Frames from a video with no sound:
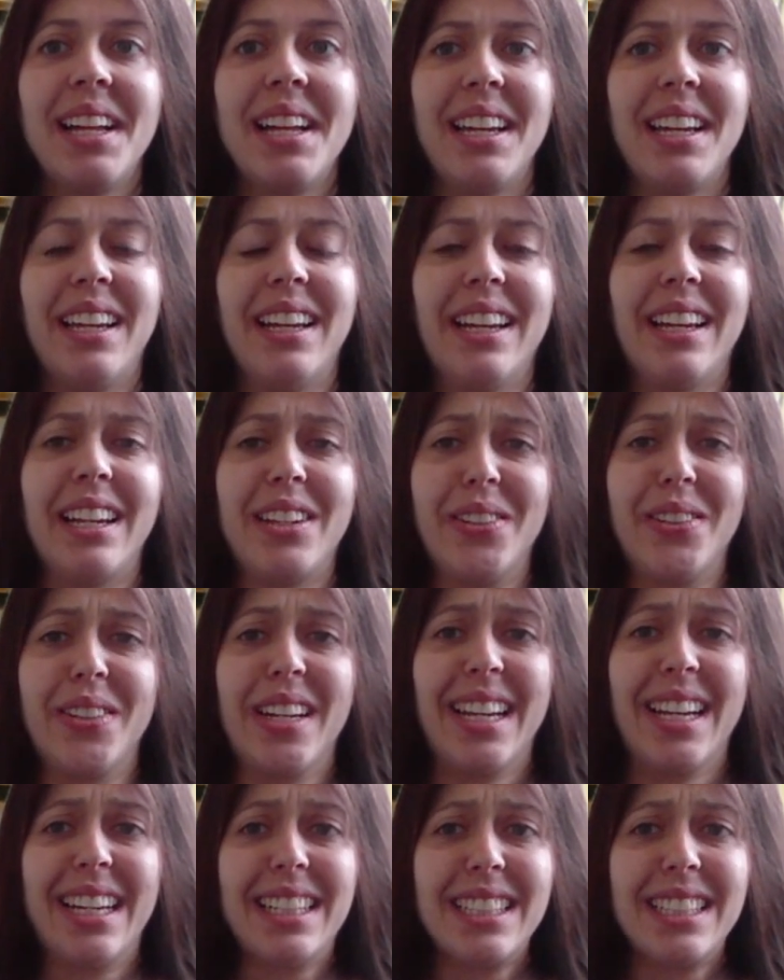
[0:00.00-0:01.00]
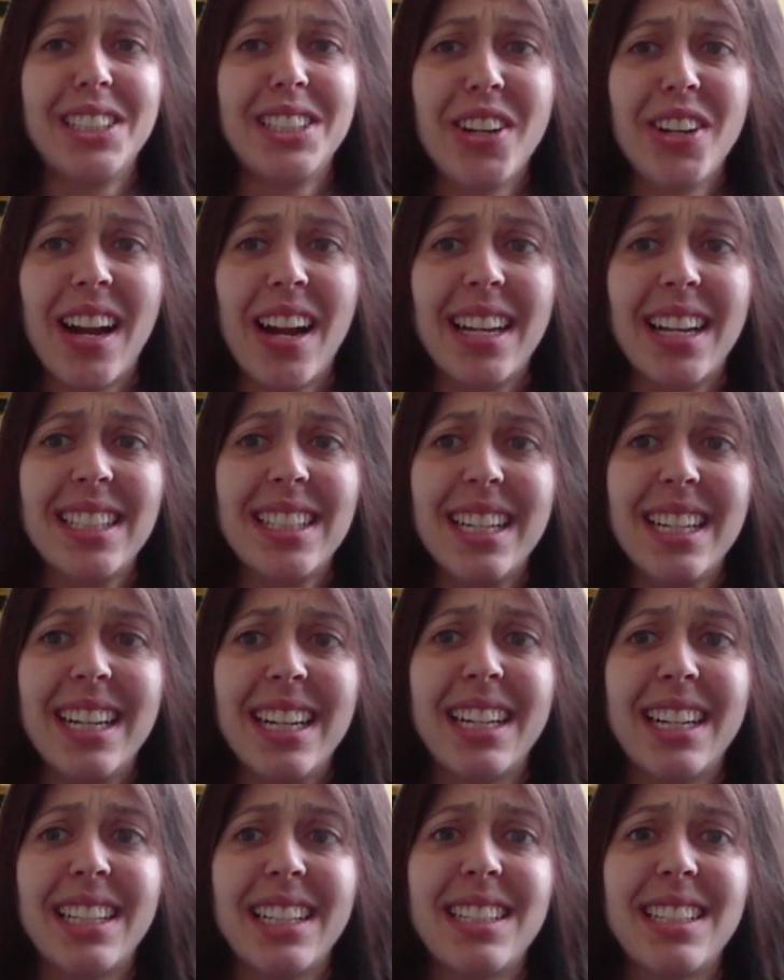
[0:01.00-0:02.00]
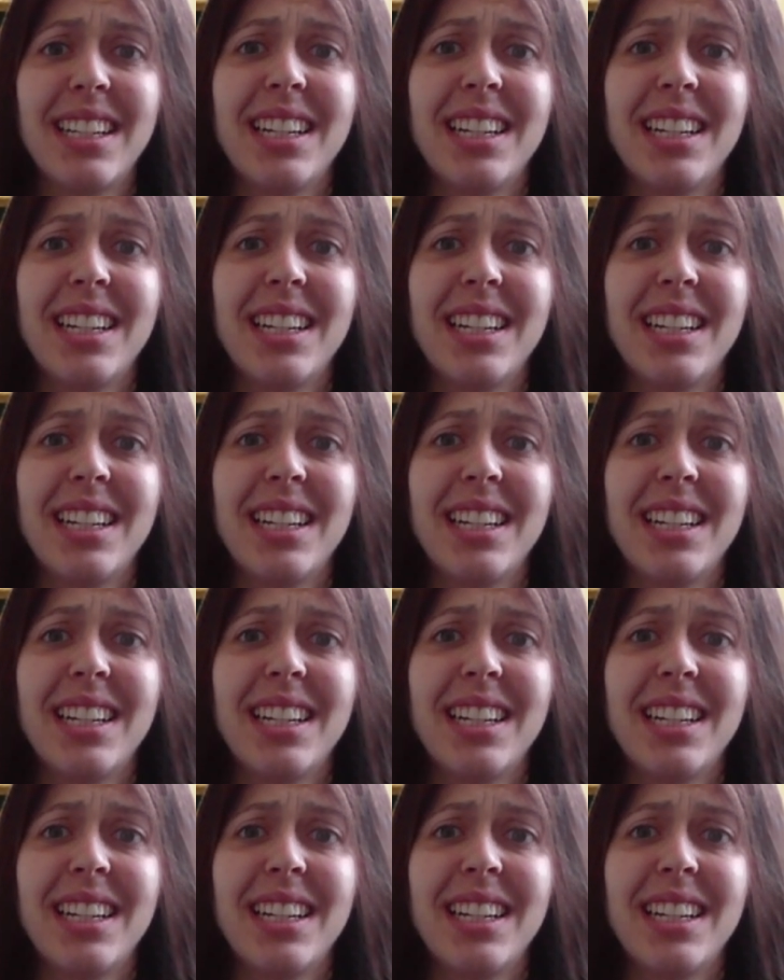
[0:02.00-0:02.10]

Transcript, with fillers: like not getting distracted,